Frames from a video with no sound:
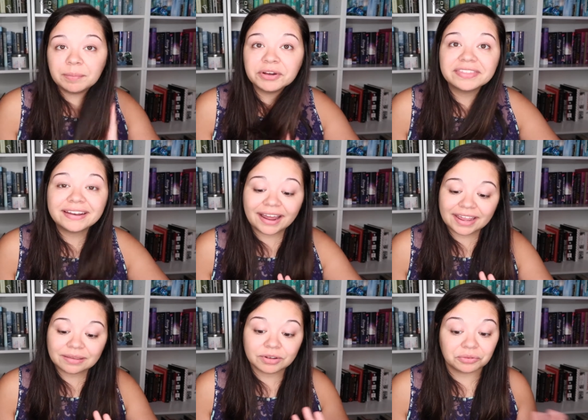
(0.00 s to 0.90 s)
A book that
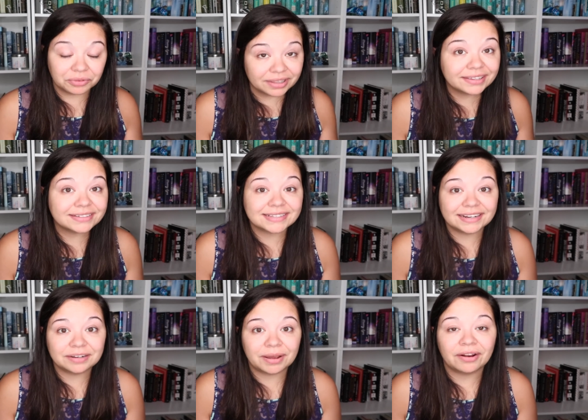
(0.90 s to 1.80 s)
I'm really
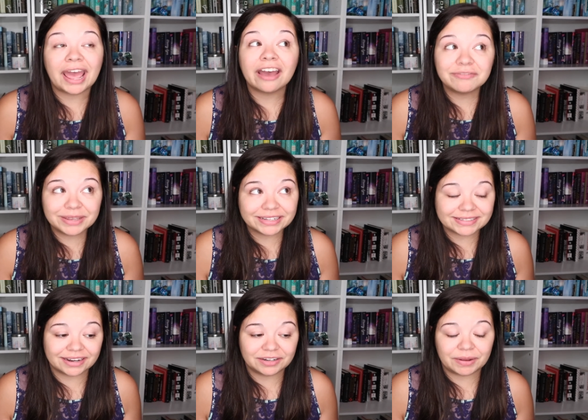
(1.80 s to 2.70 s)
excited about, have been
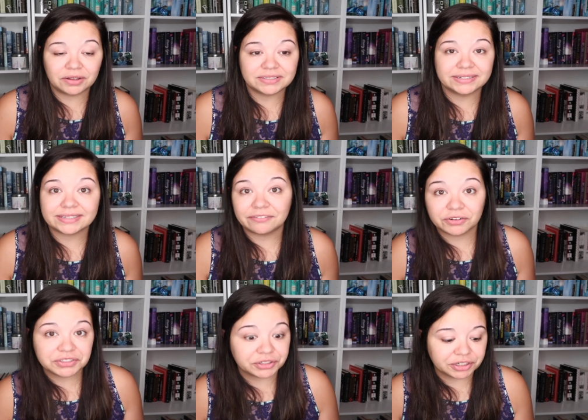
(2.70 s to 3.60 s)
excited about since I
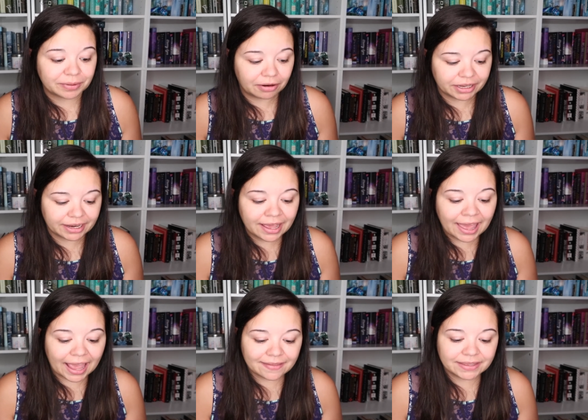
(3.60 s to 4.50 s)
first heard about it,
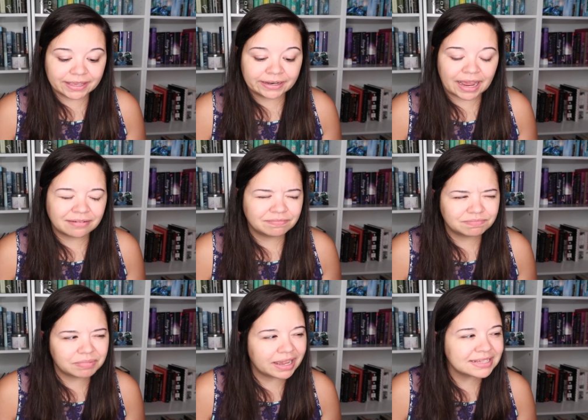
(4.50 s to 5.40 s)
and then
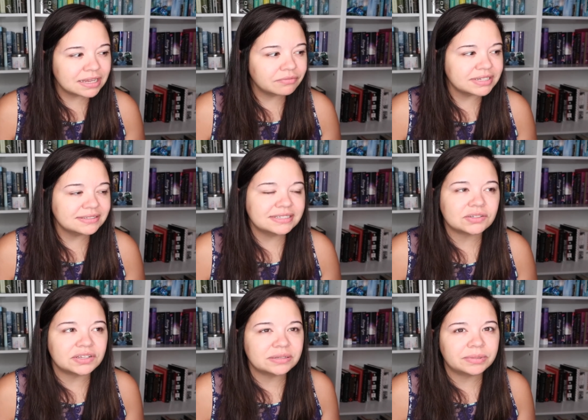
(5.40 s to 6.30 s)
I guess I recently
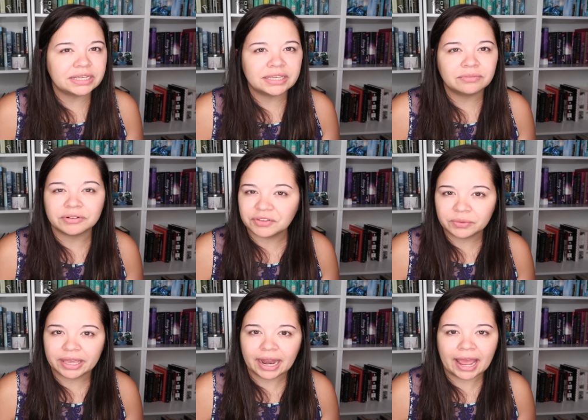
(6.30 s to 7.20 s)
saw somebody
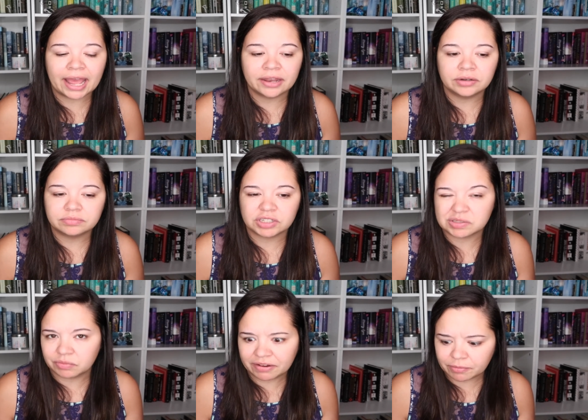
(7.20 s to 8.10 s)
review it and
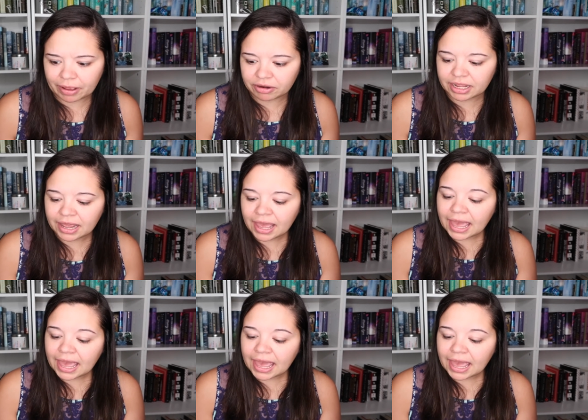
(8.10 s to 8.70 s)
just rave about it,